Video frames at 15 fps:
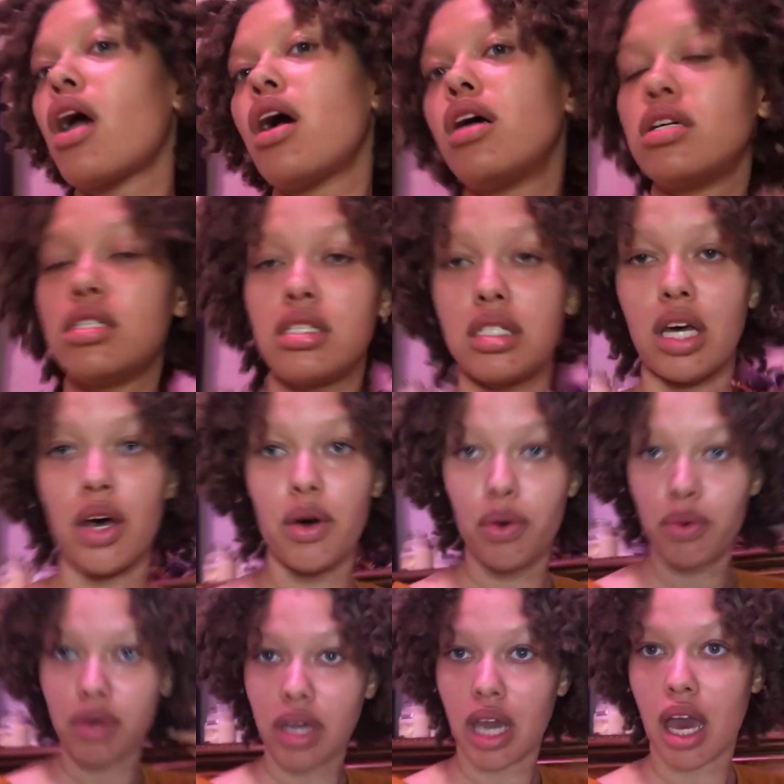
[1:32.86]
So
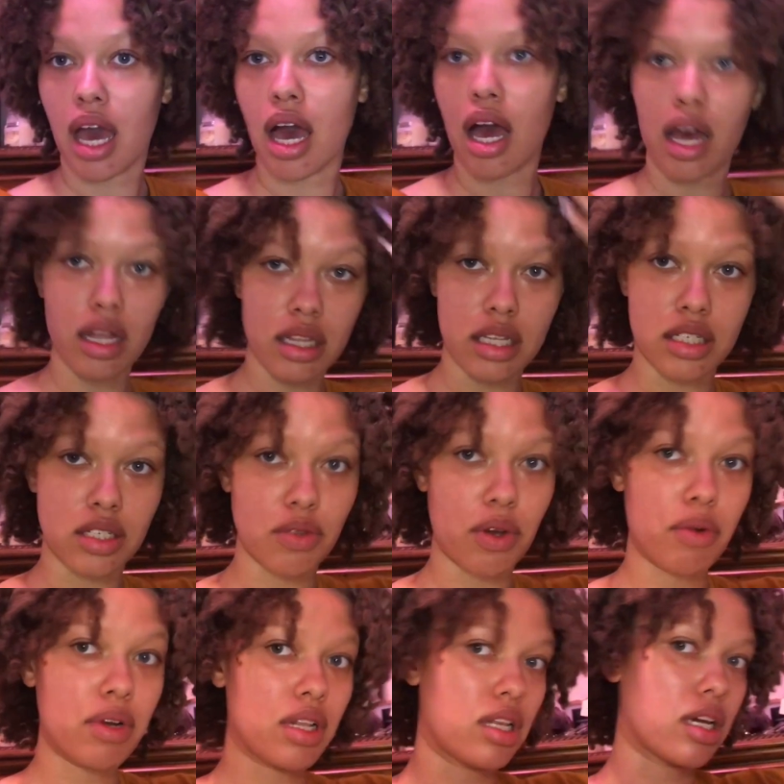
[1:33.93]
yeah, this is what we're
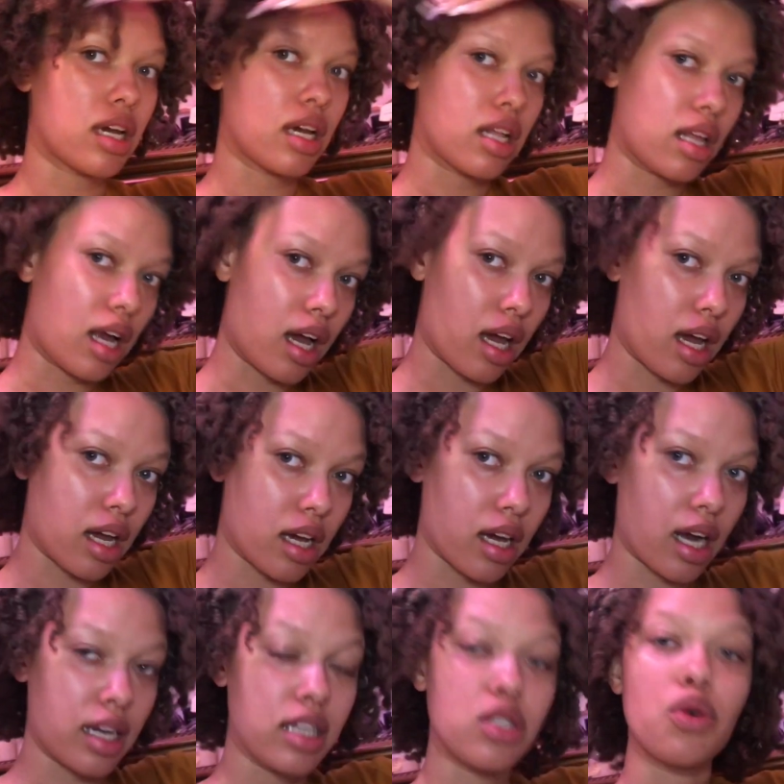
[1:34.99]
looking like. I
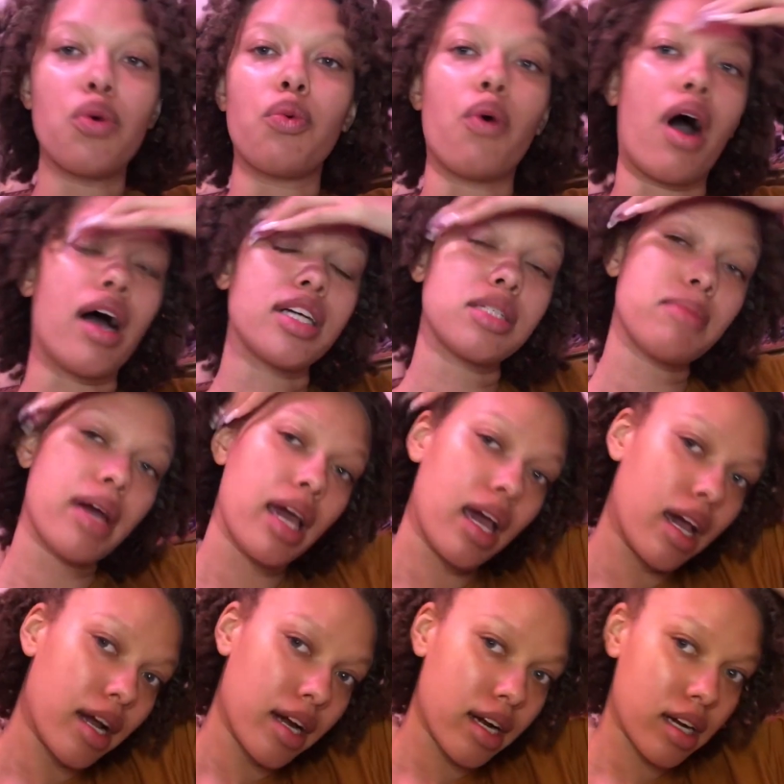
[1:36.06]
need to wash my
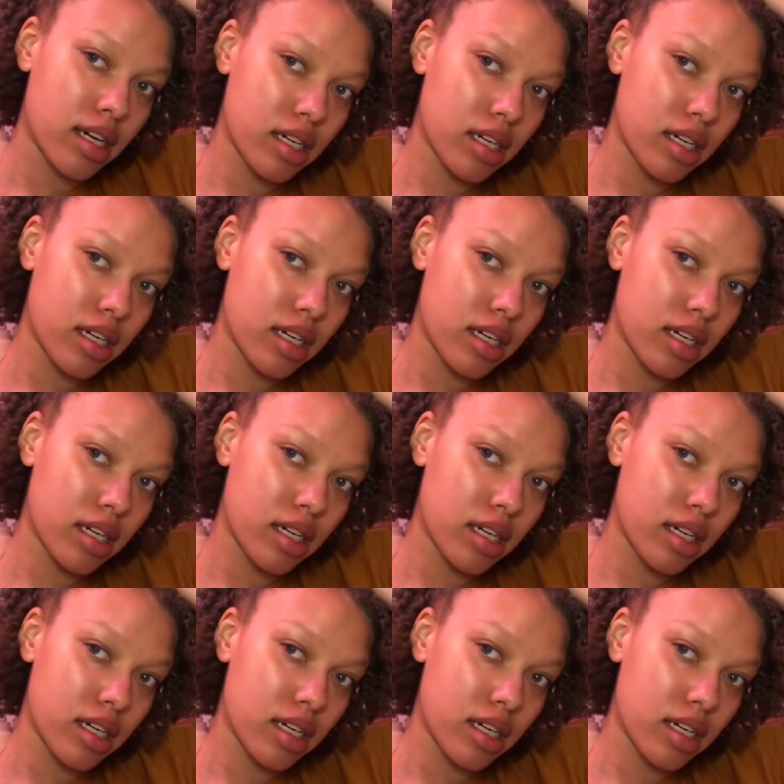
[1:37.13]
hair.